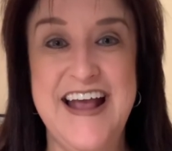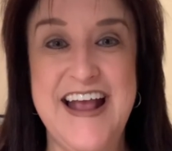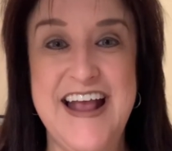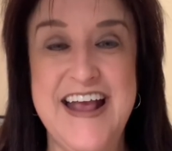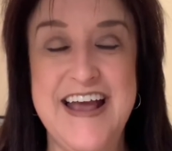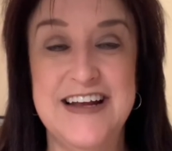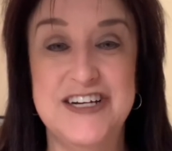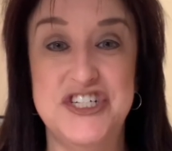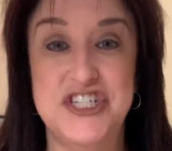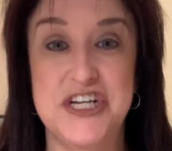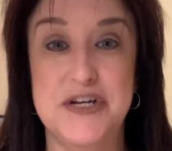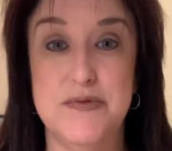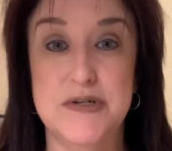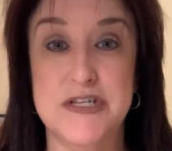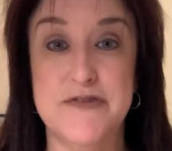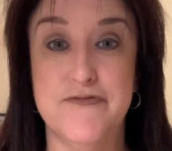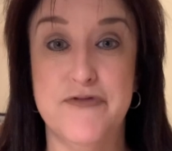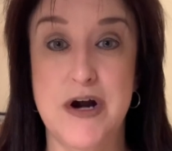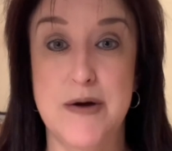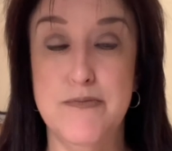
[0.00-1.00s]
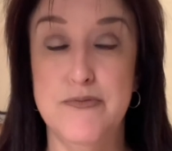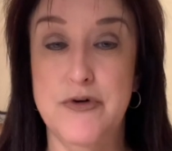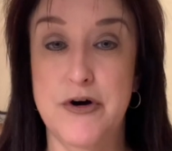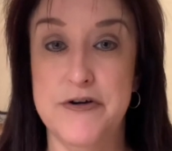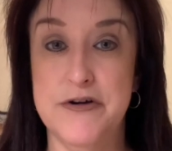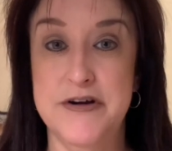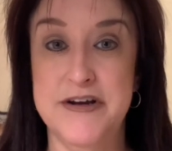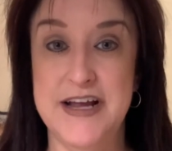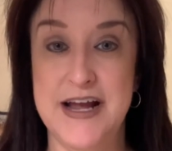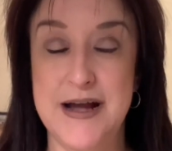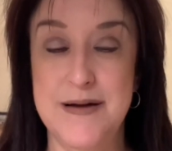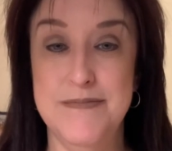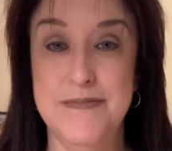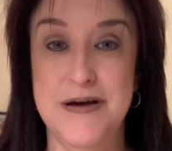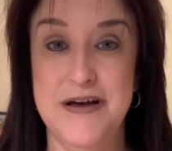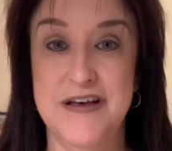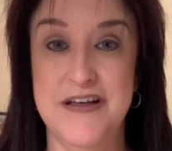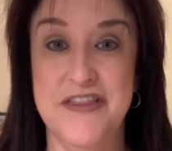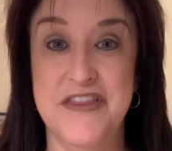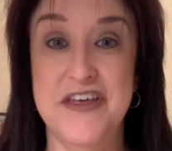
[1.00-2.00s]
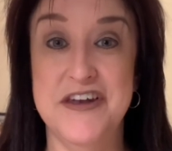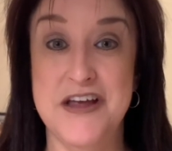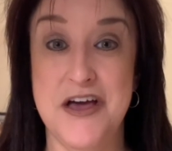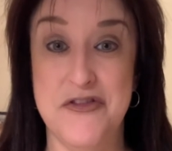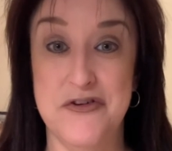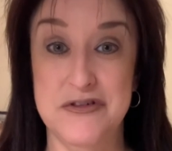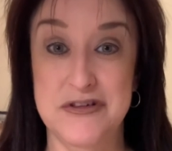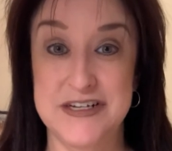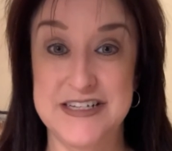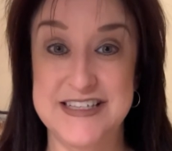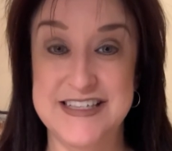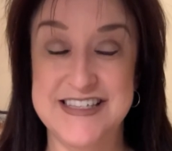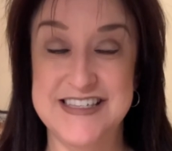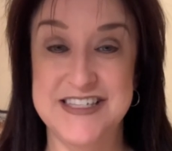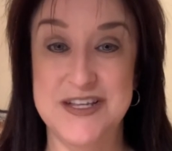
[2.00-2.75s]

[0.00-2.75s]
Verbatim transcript: And she was from Rotterdam, the Netherlands.